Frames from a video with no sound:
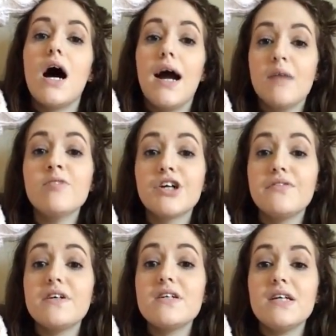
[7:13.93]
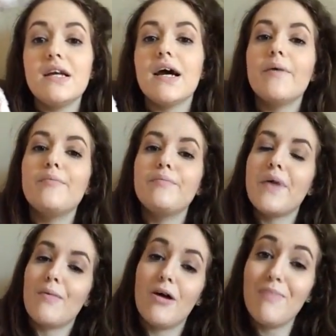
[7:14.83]
I am recovered, yeah.
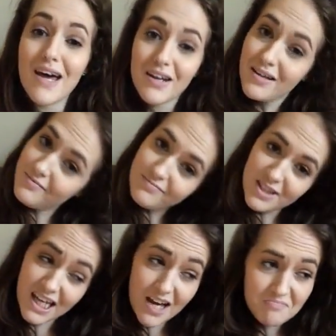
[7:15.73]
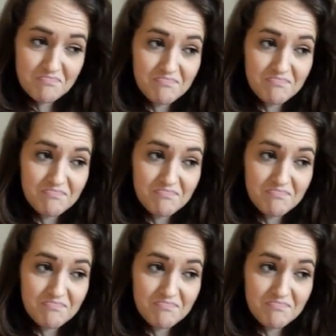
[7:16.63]
Am I better? Yeah.